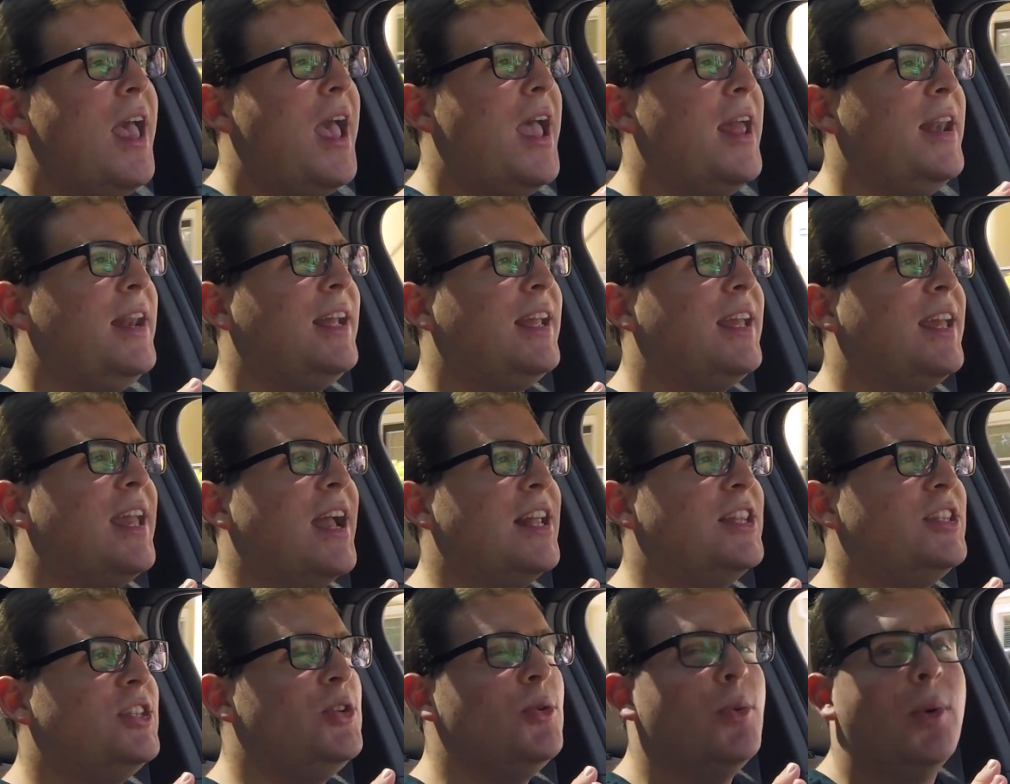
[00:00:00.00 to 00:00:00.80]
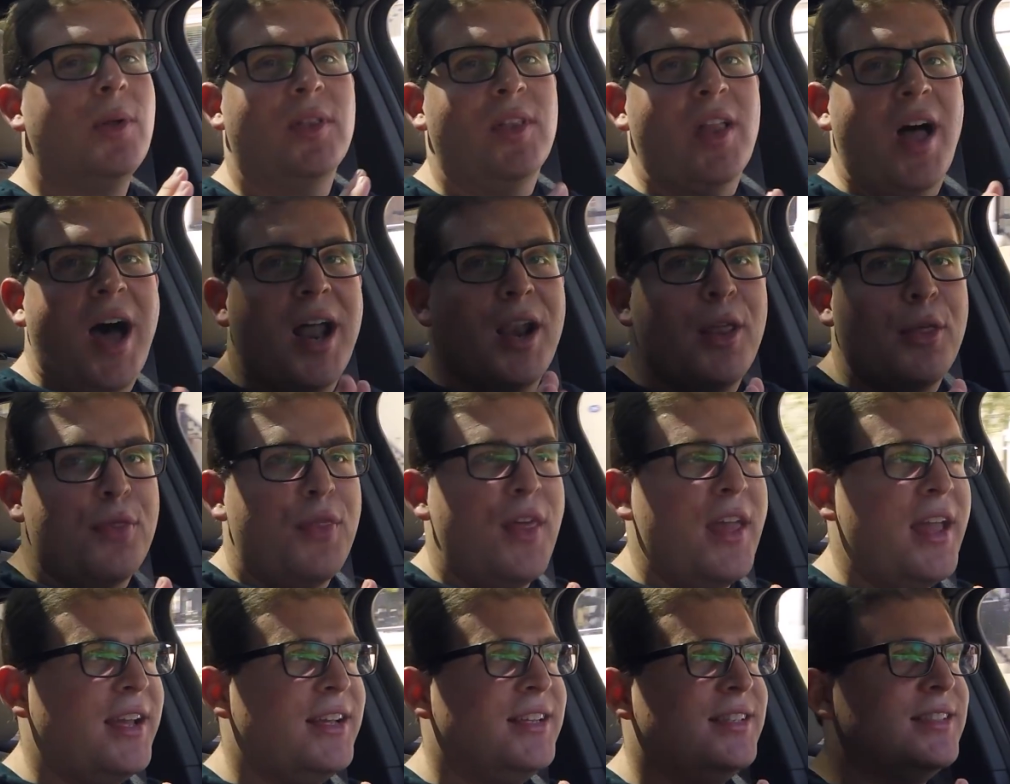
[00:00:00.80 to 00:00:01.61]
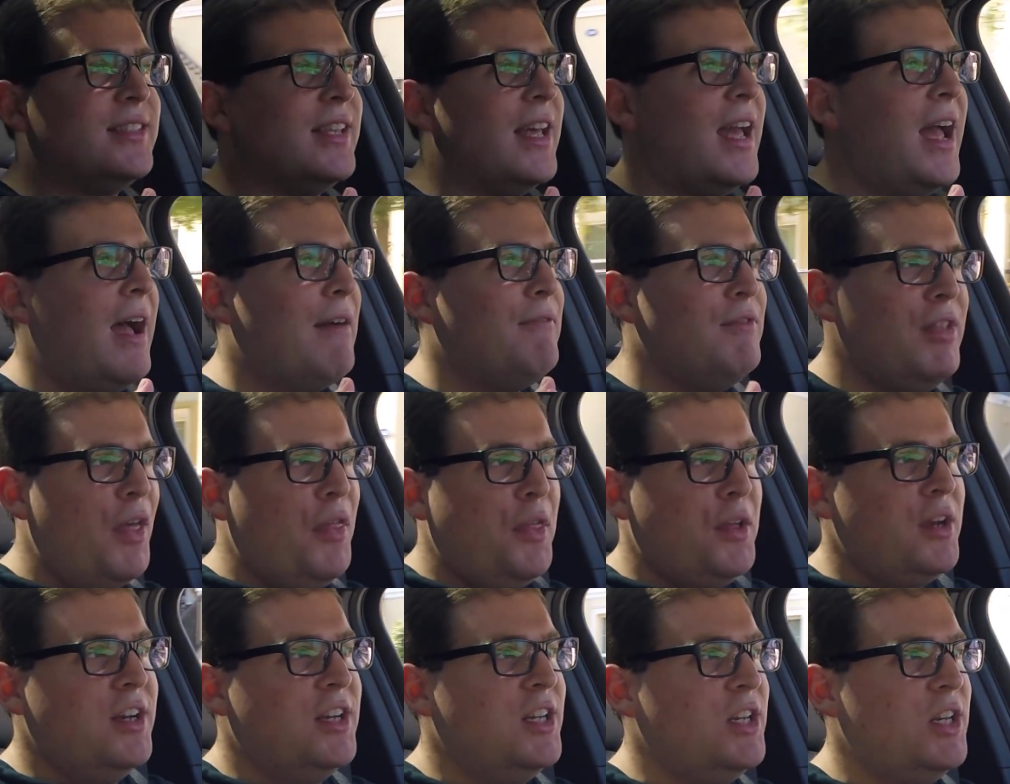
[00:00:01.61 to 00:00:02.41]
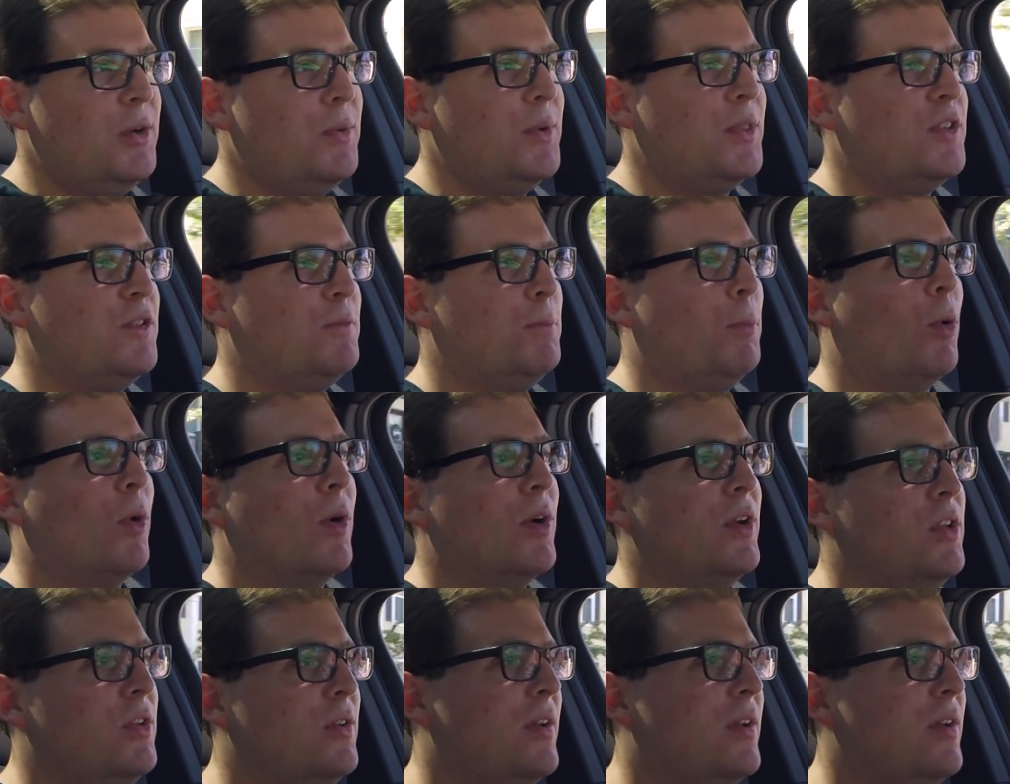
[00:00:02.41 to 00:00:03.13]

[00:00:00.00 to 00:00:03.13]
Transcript: and it gets you a lot of things that have nothing to do with sport.